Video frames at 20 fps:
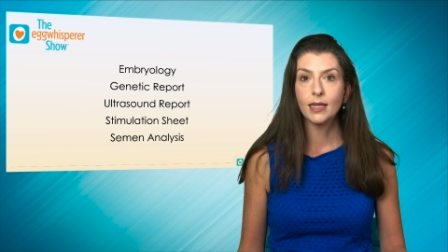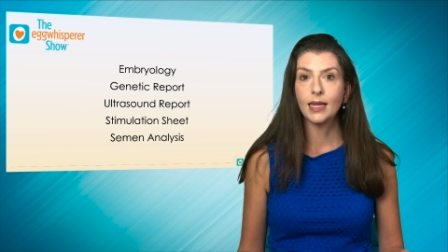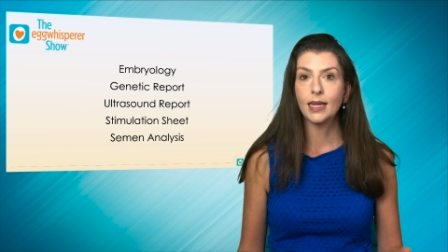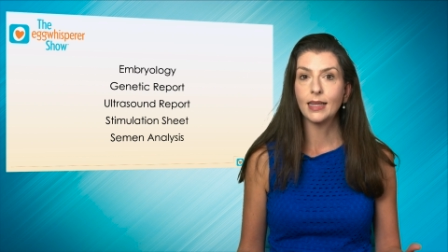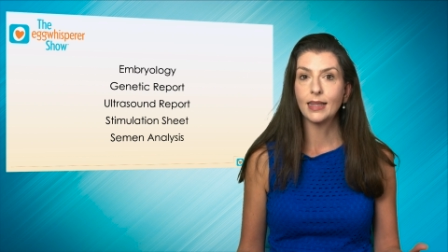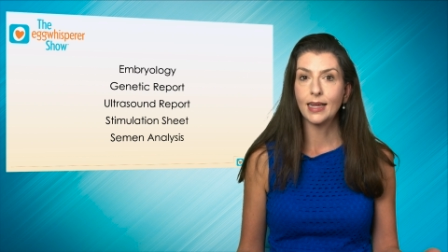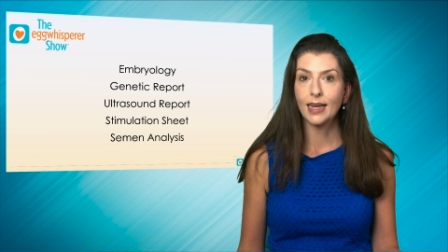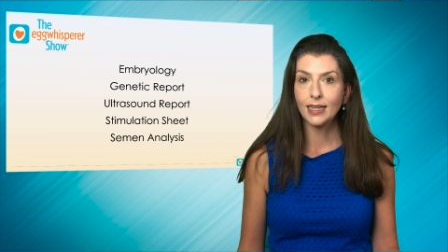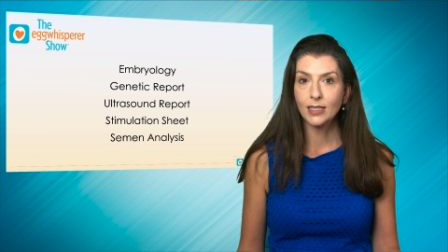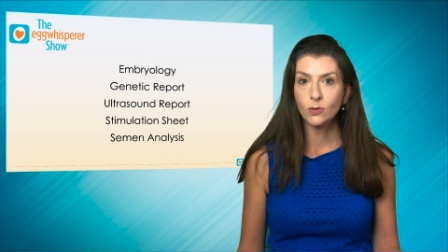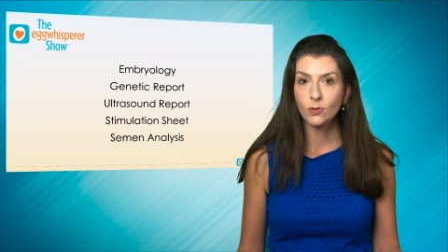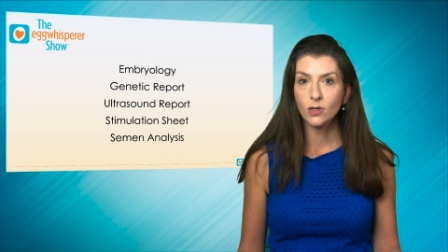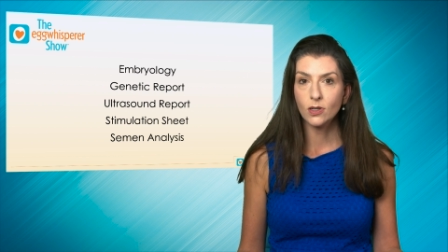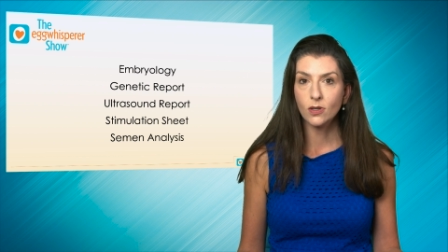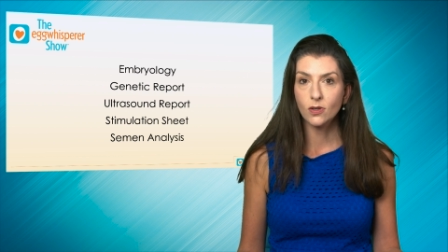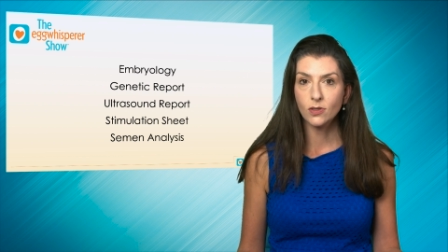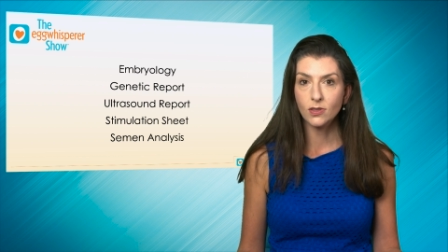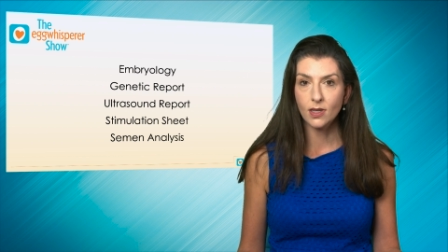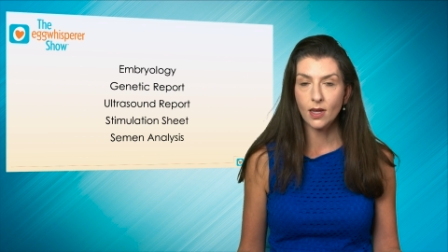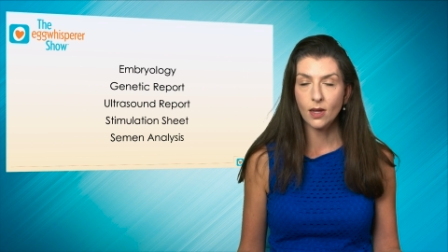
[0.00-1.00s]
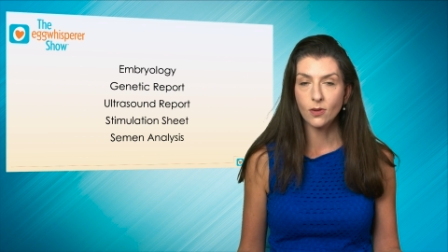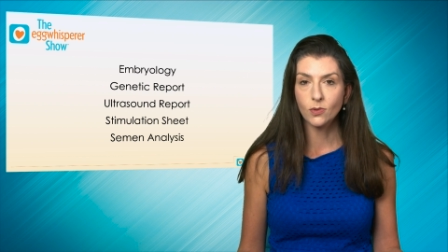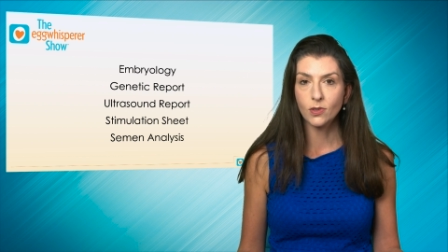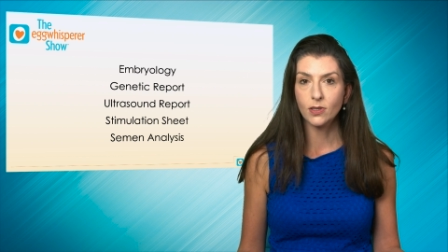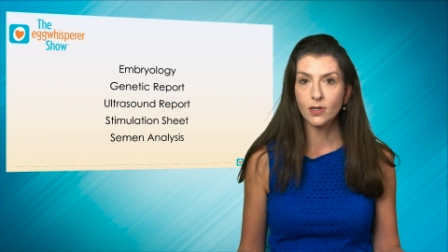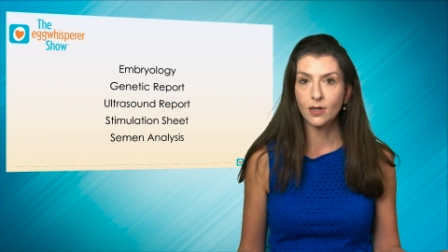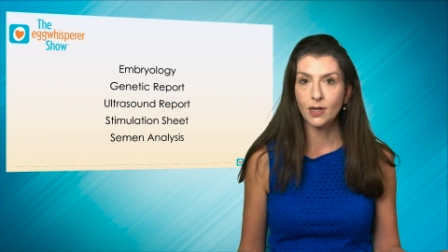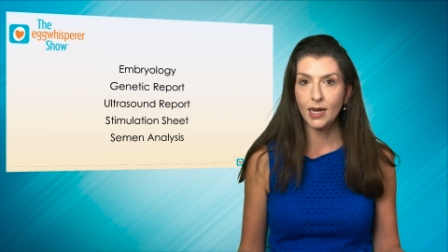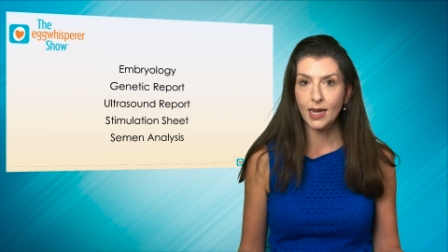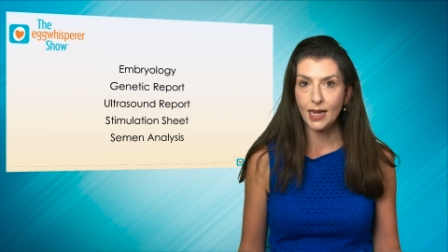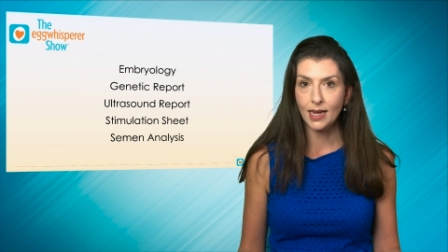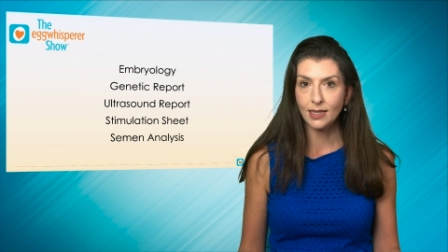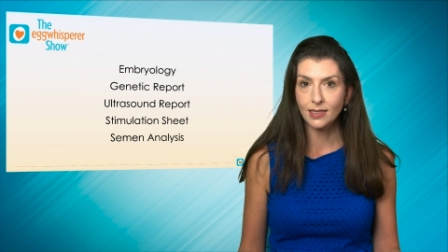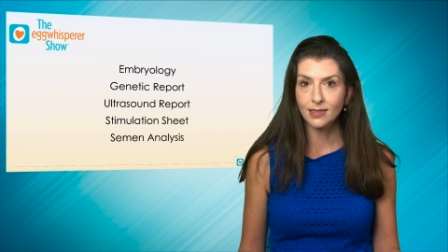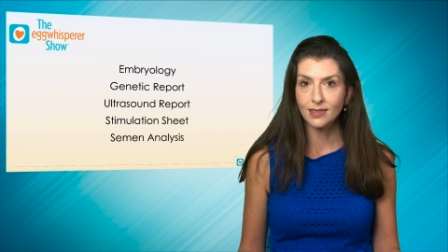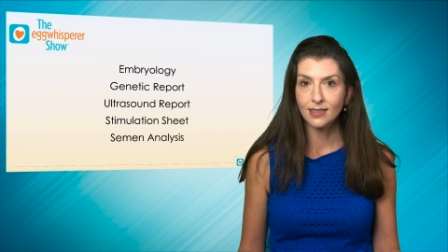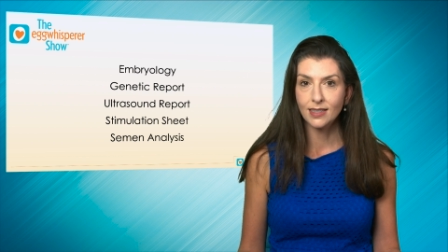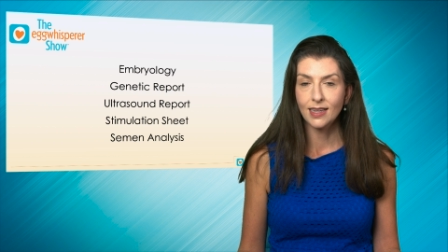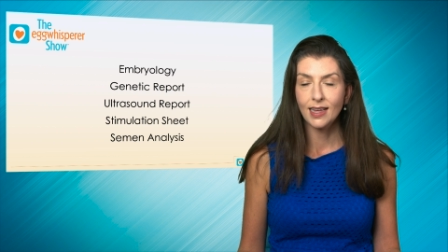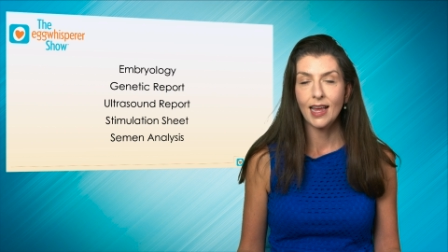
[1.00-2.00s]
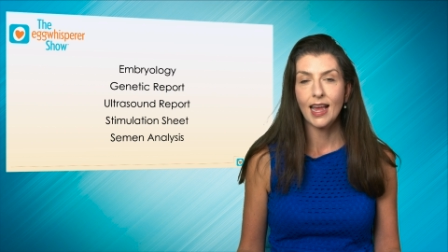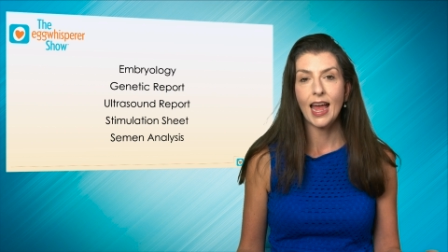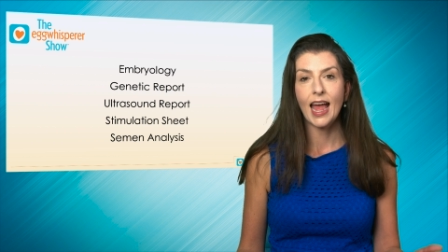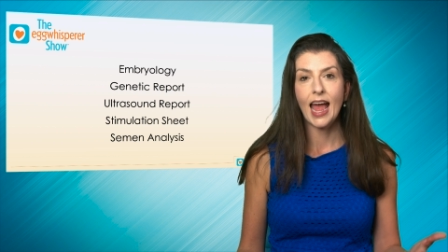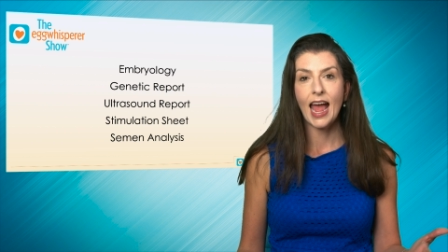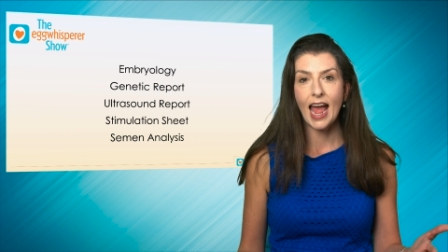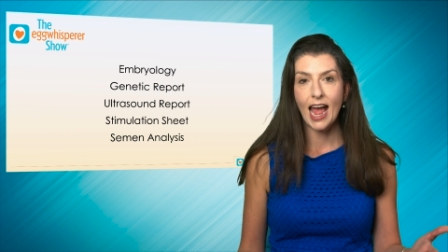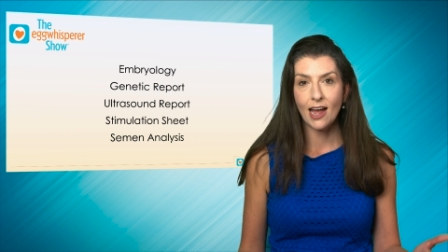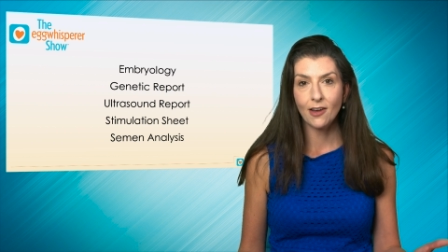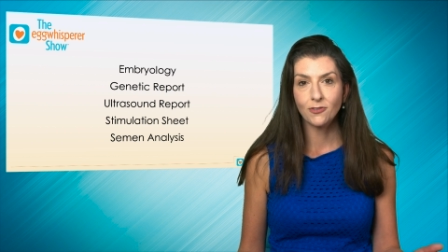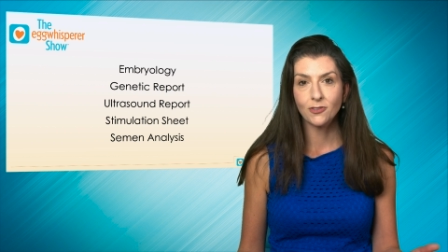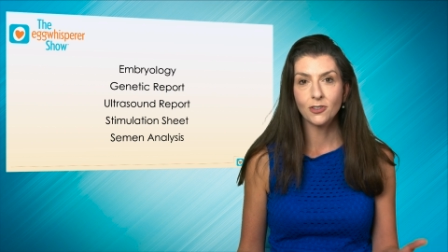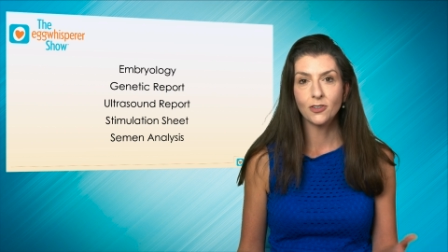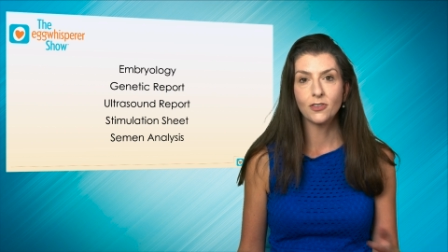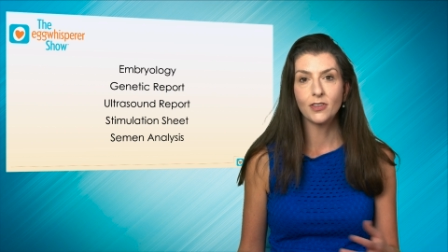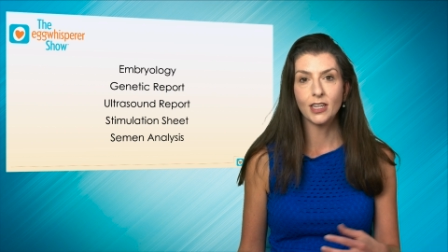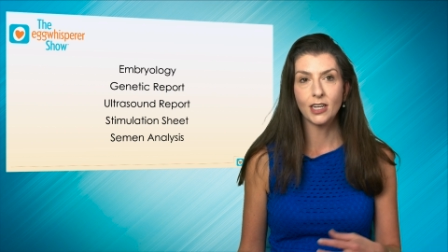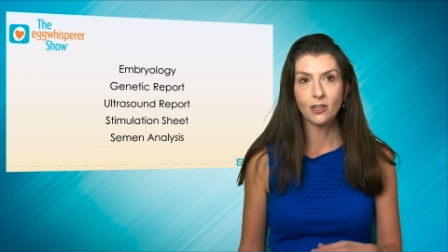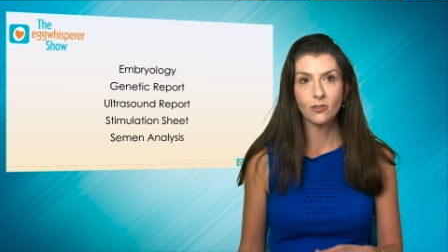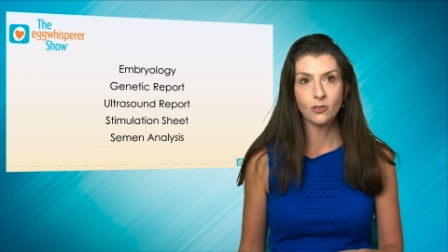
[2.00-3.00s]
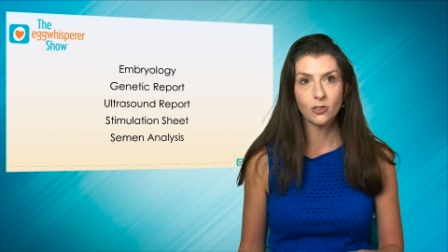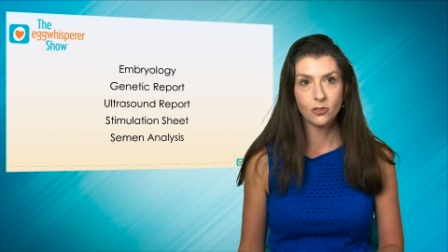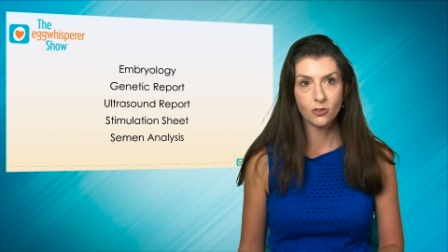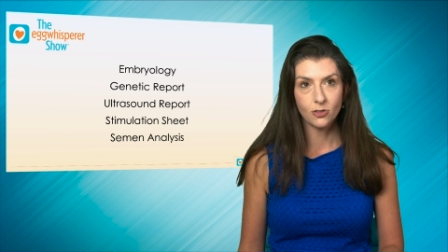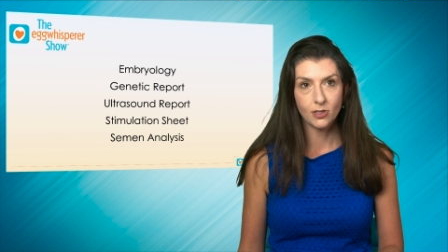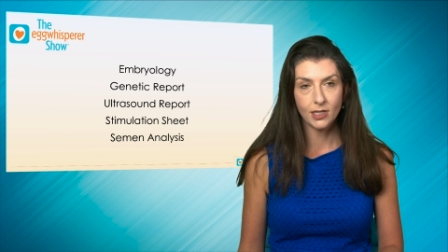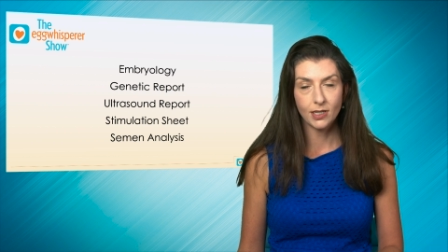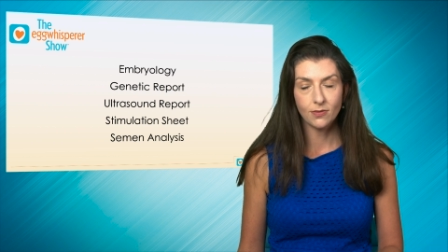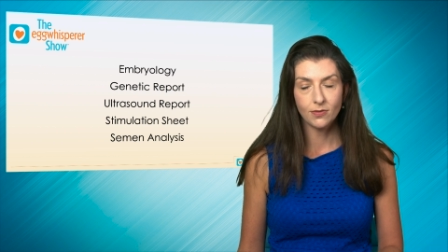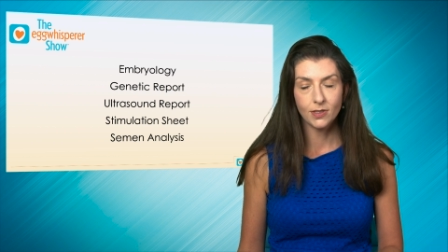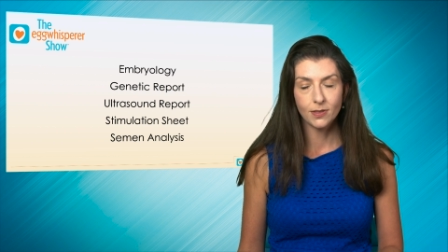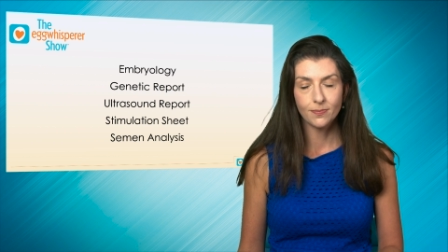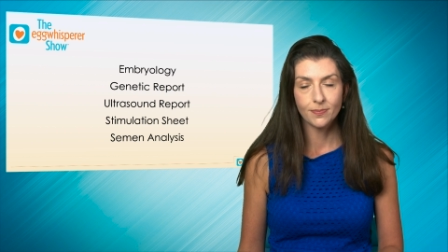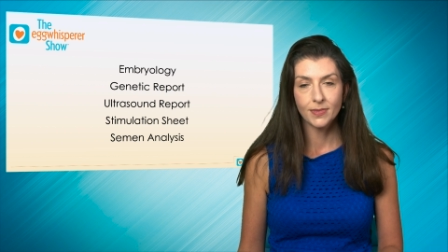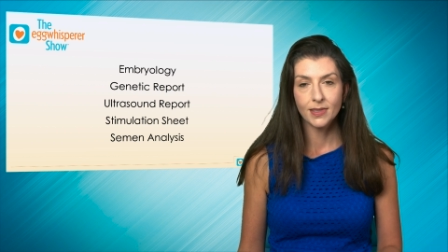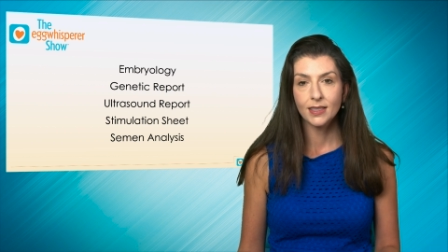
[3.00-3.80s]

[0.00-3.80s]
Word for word: And that's what goes on with our eggs after they're retrieved.